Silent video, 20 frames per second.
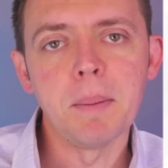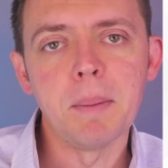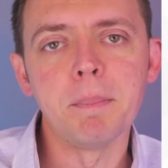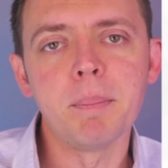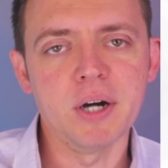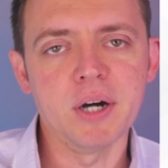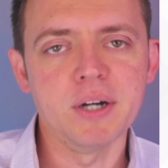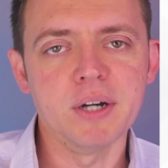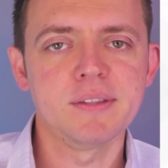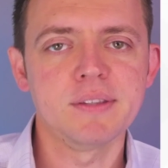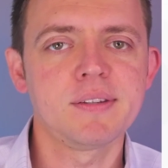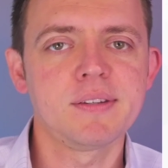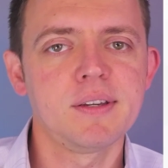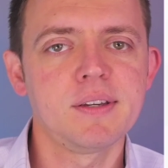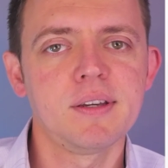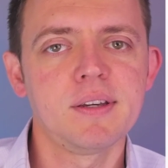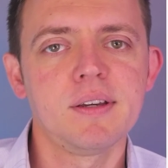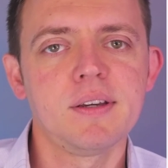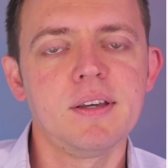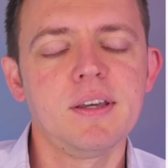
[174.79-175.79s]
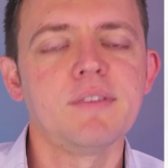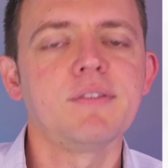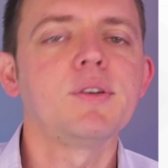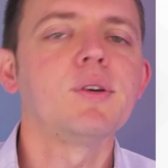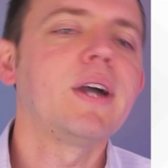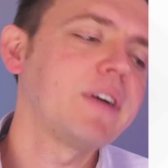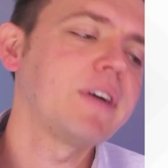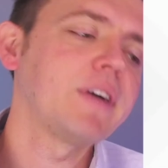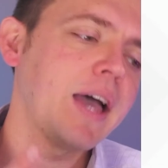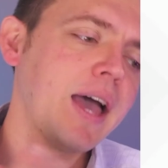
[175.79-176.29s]
But if
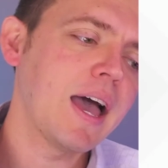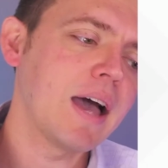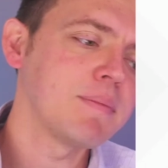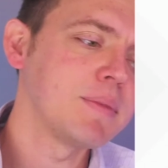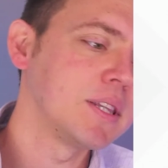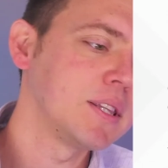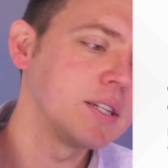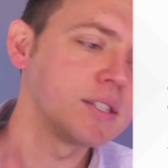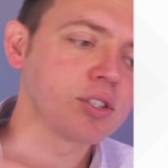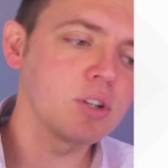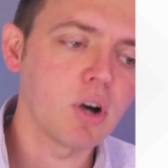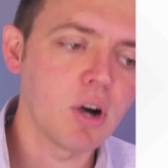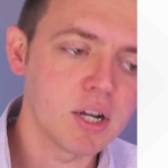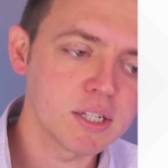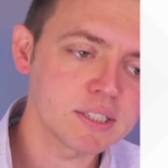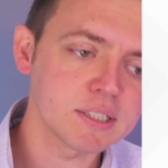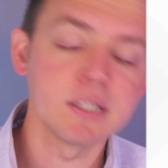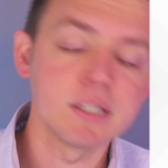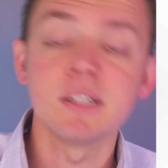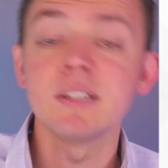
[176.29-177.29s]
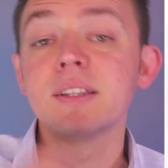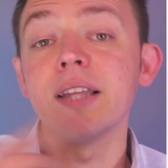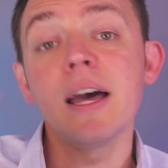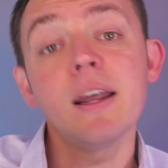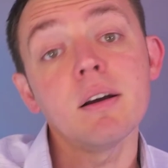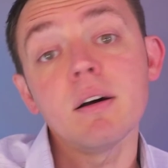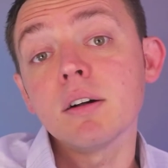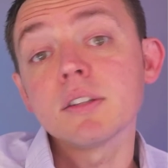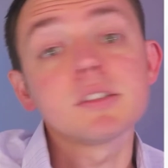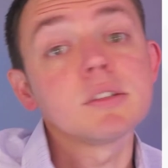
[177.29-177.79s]
you have a habit that's costly,
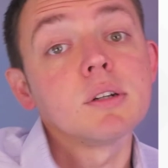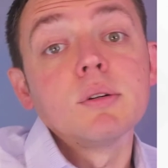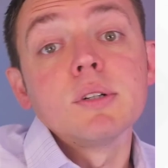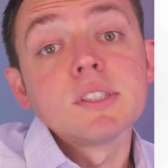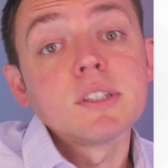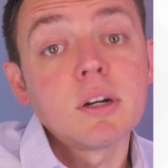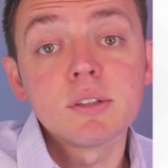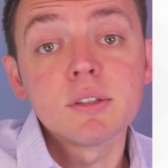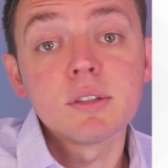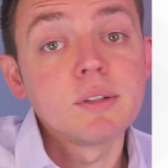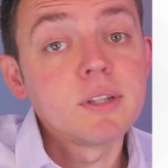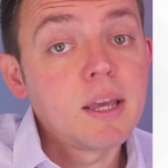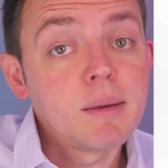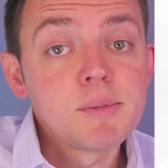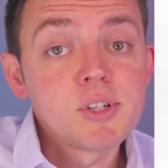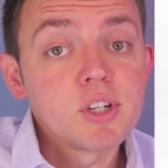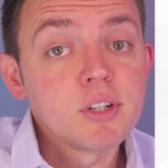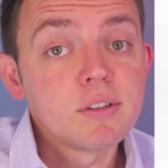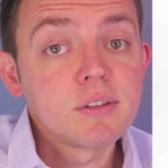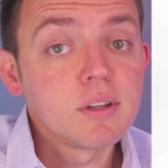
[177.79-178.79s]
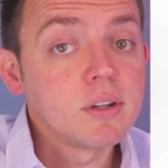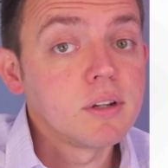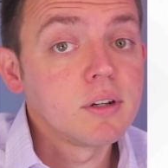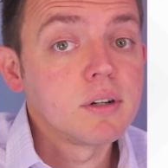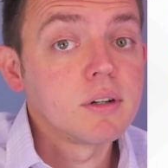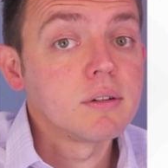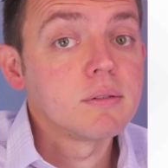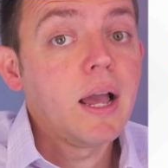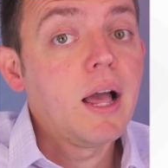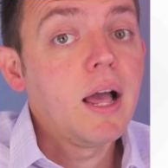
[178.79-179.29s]
that also is also damaging to
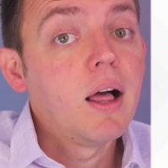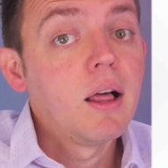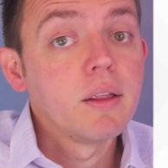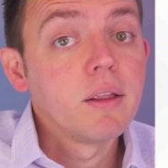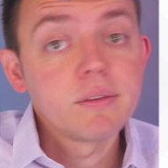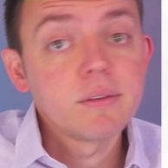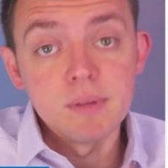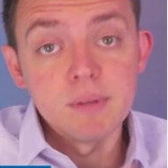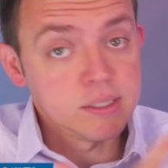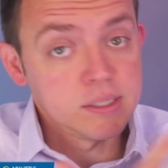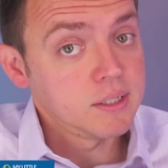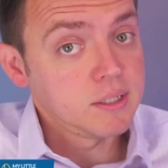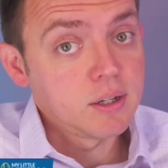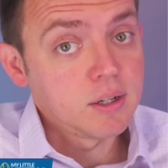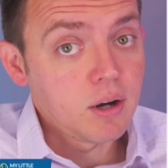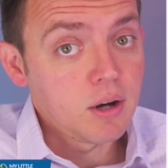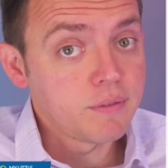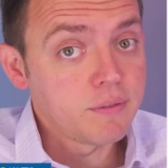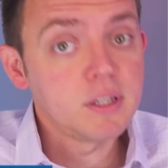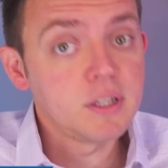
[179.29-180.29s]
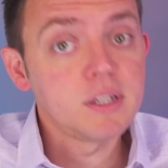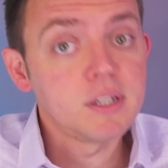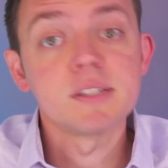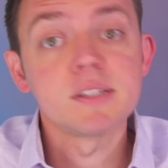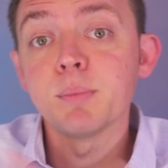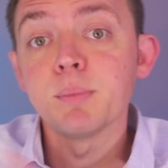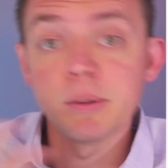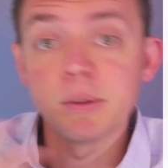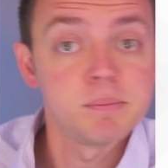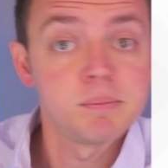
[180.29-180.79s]
your health. Not saying coffee is,
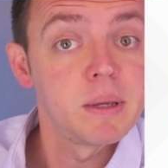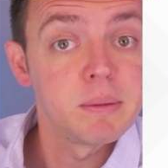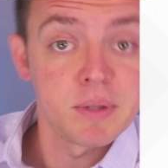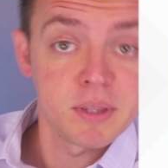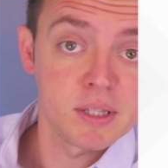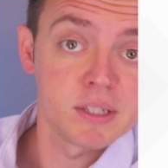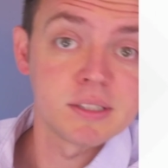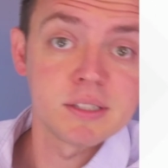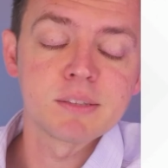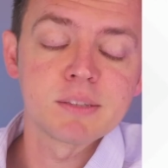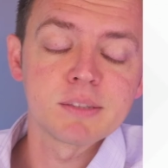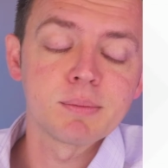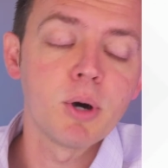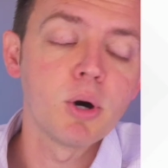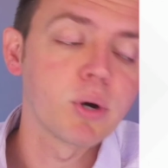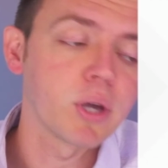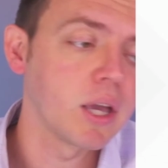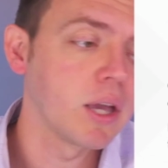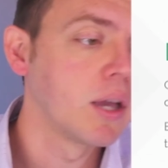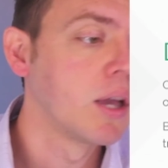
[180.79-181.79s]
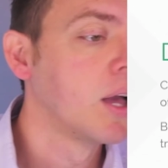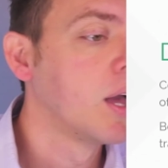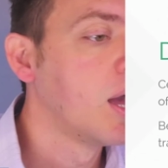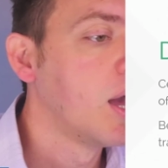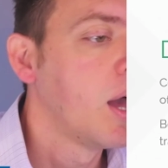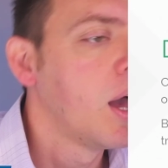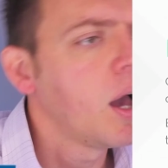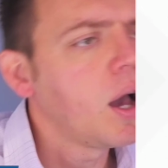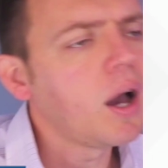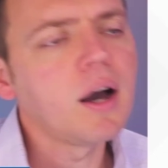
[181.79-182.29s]
but maybe things smoking.
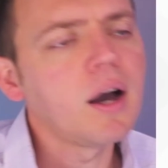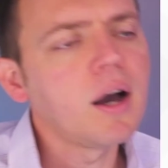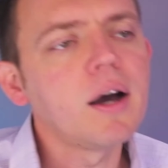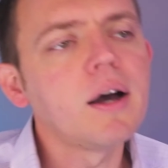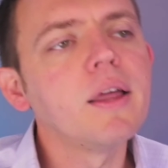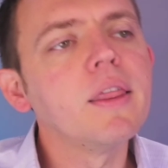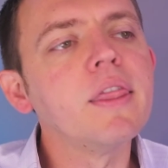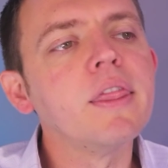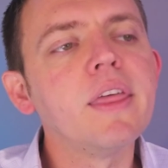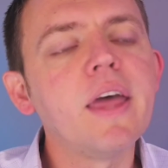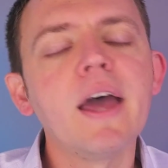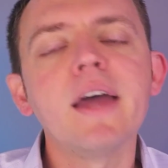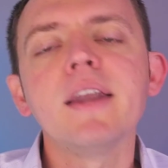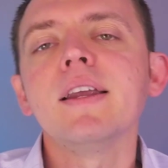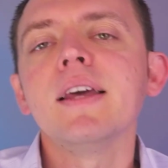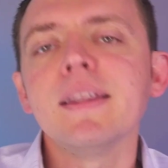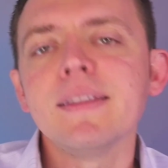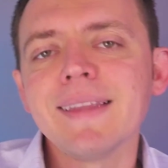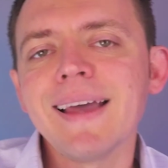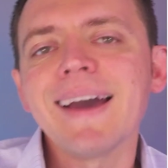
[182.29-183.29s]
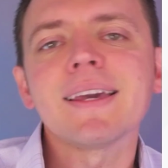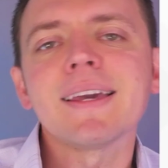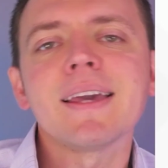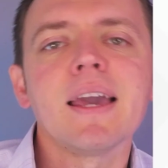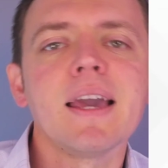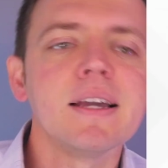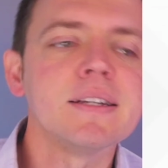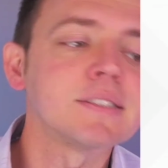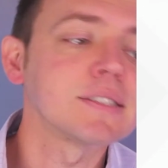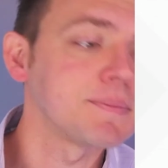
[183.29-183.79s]
Uh, then in that
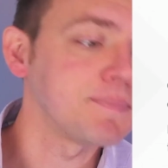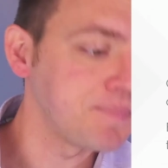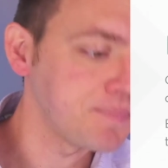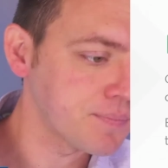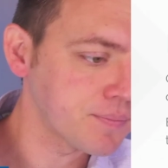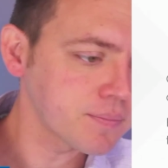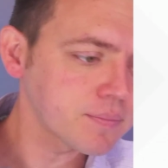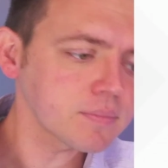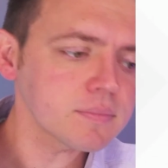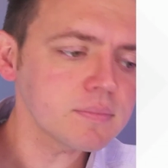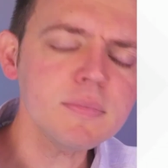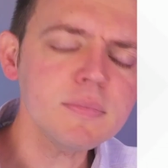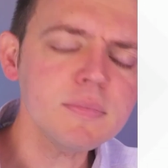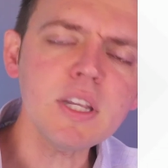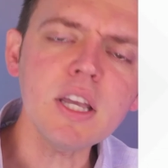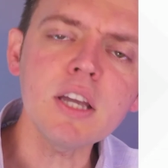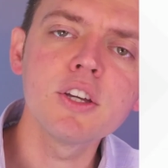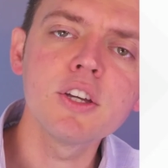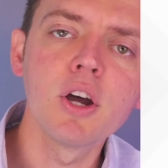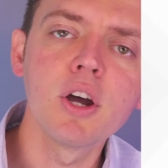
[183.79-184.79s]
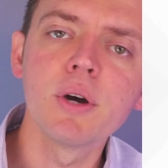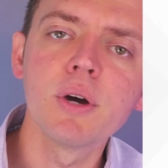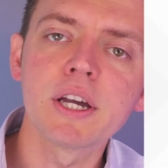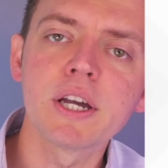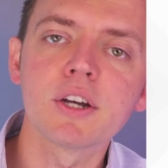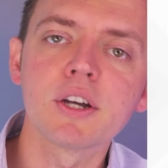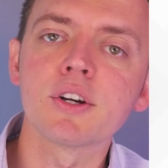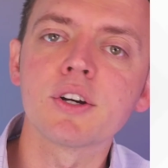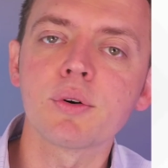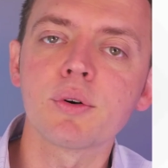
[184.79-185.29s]
case, you know,
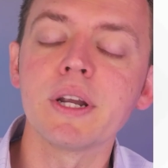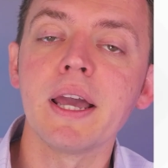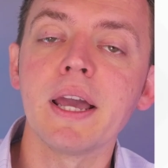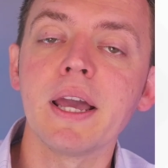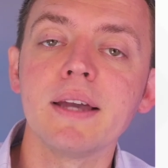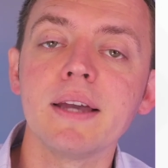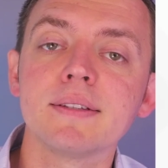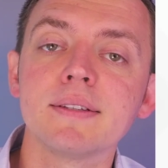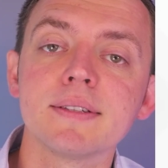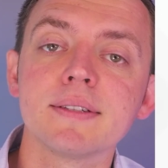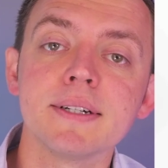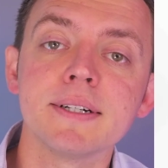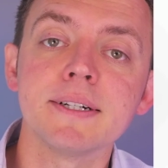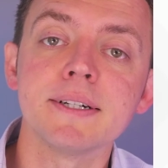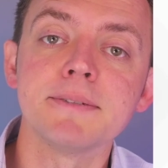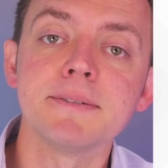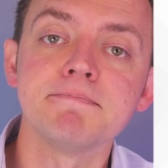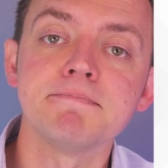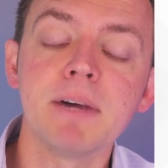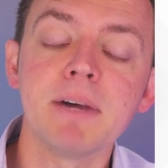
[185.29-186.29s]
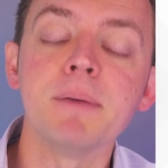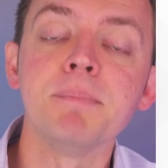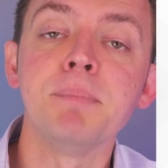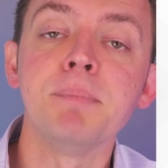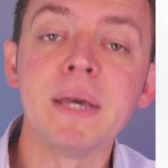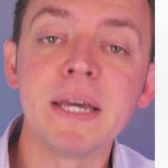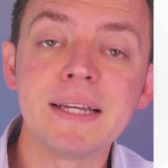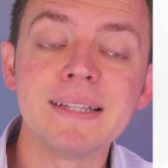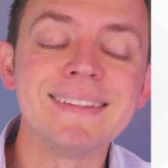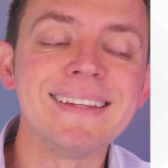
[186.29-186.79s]
it could create uh, a
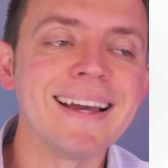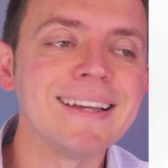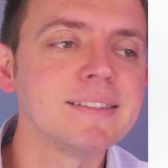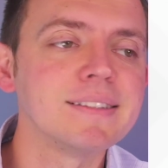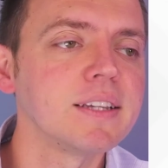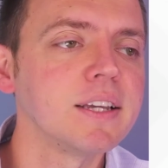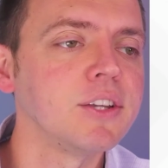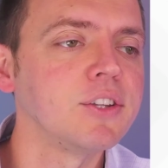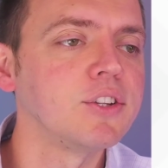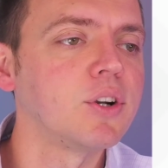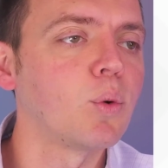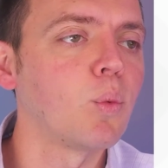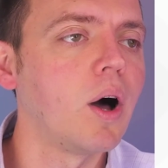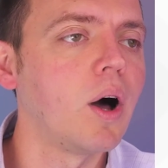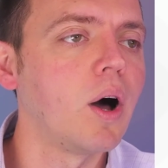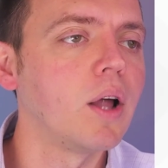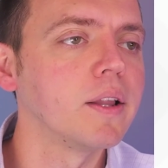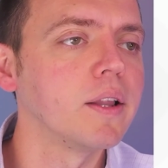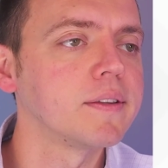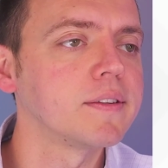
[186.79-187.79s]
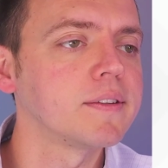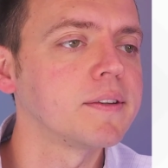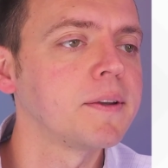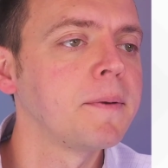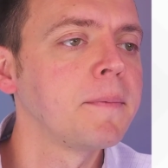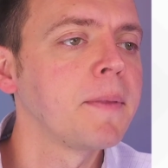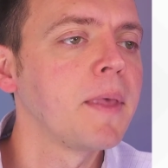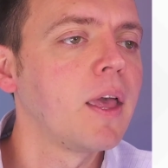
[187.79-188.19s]
big dent in your wallet.